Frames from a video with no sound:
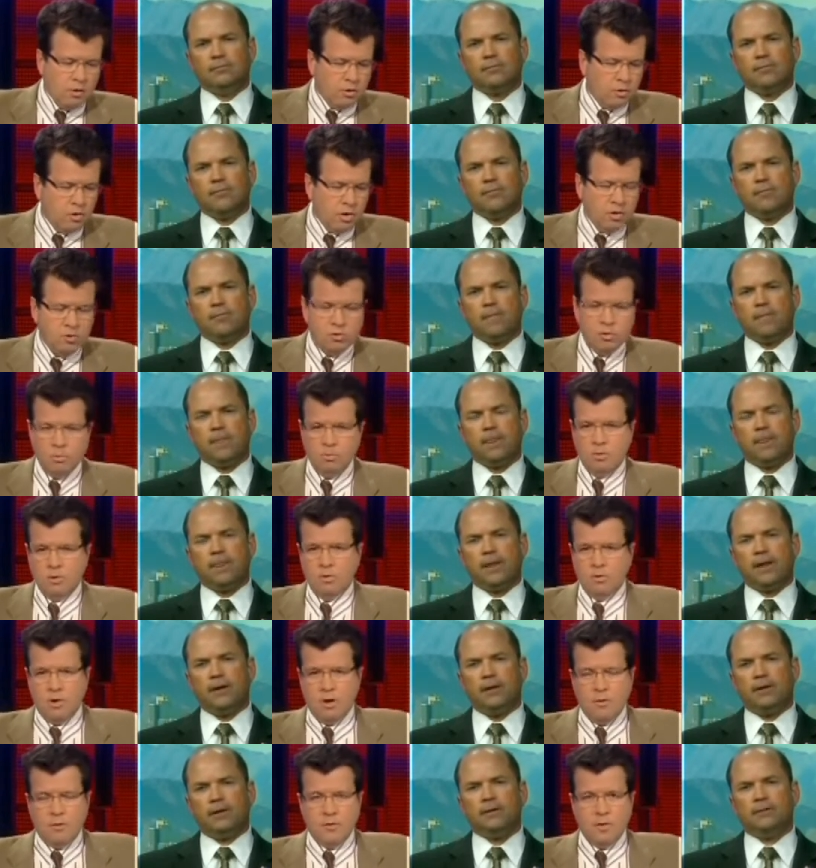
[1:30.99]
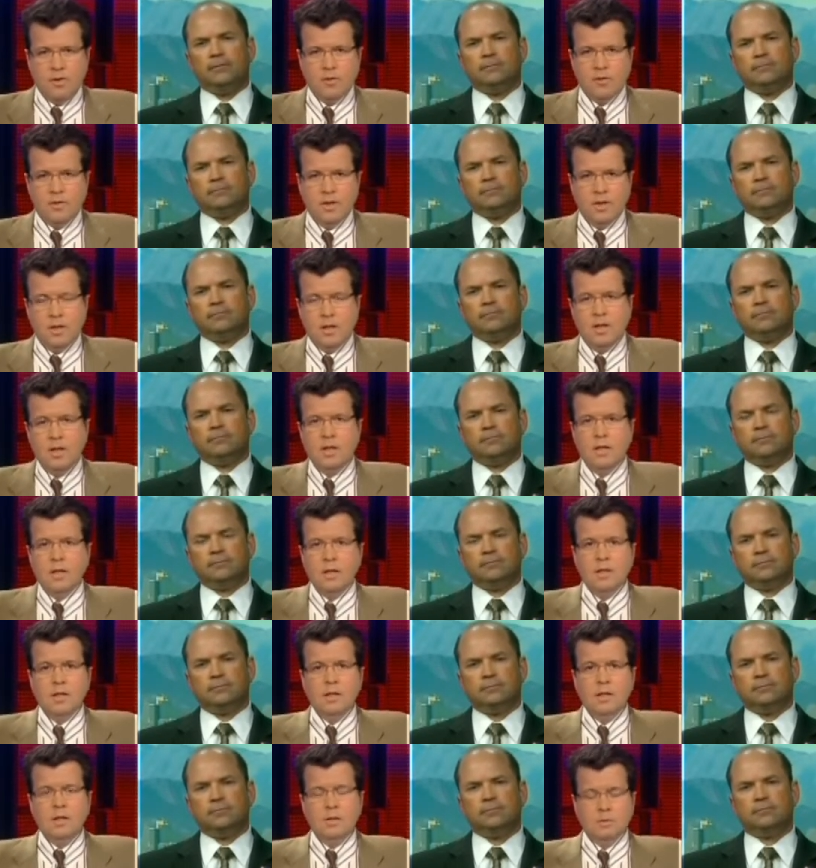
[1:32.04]
Speaker 1: Chuck Schumer's office, and,
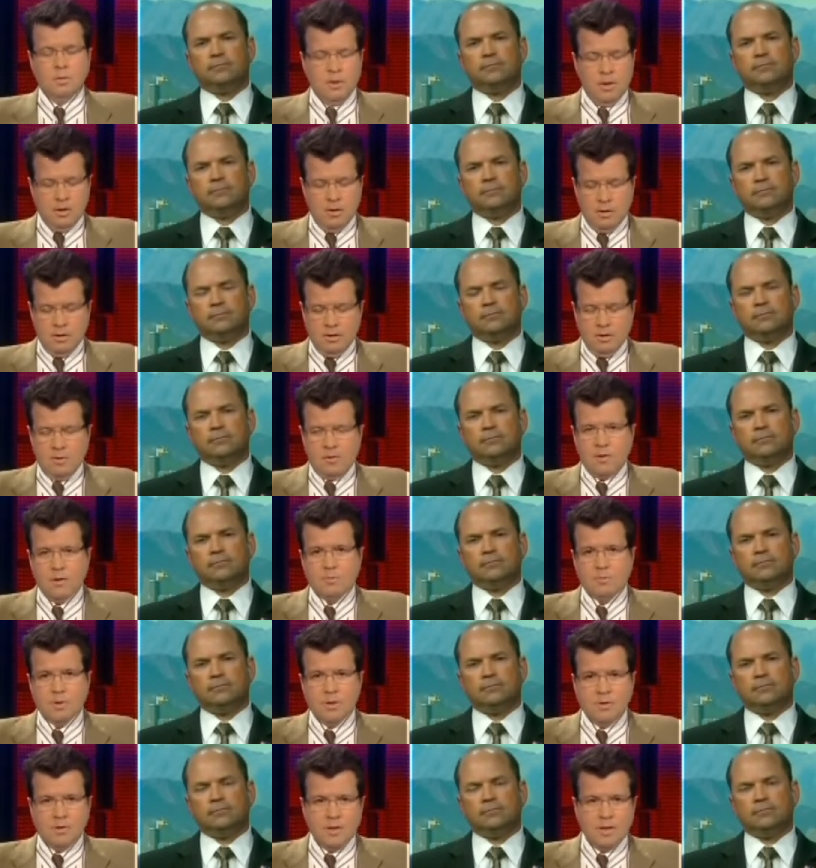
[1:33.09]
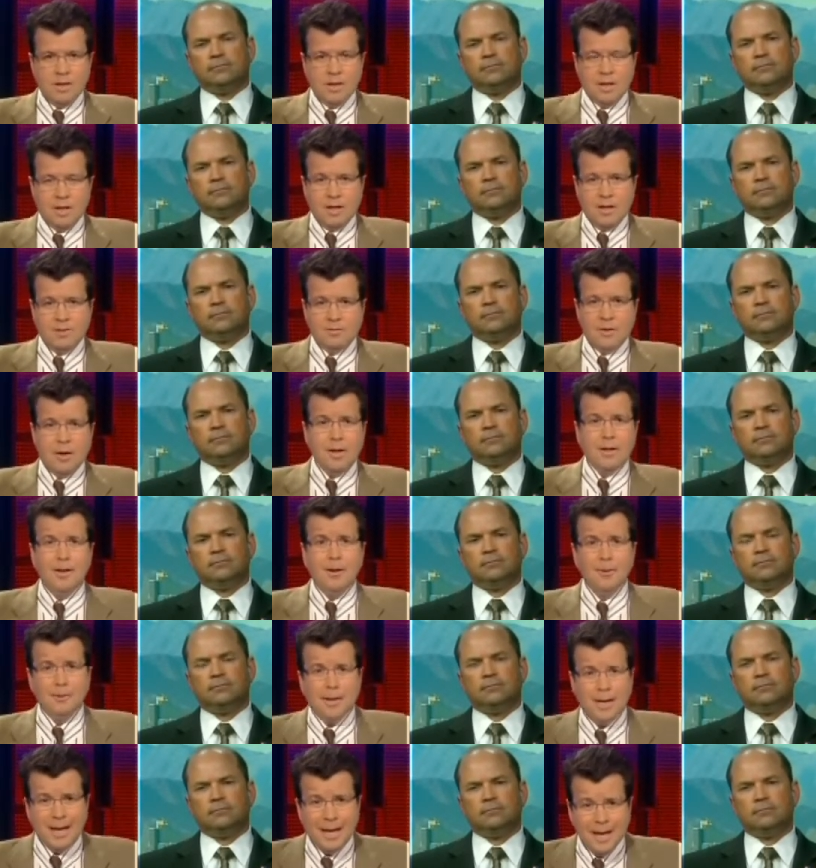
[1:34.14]
and we heard something to the kid of, are you
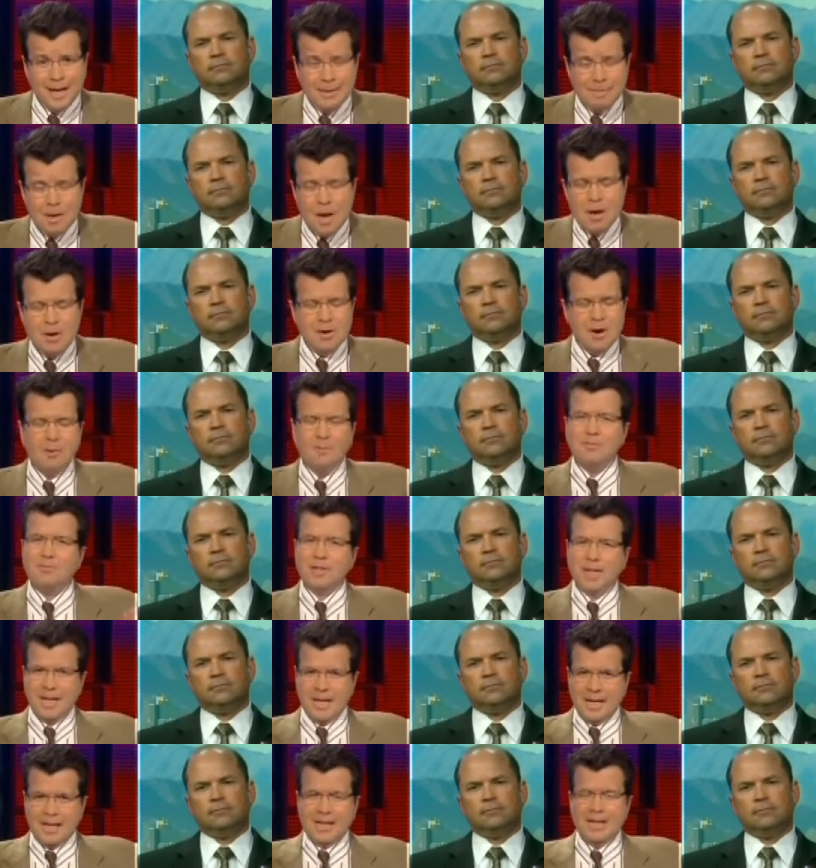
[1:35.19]
kidding? No, kidding.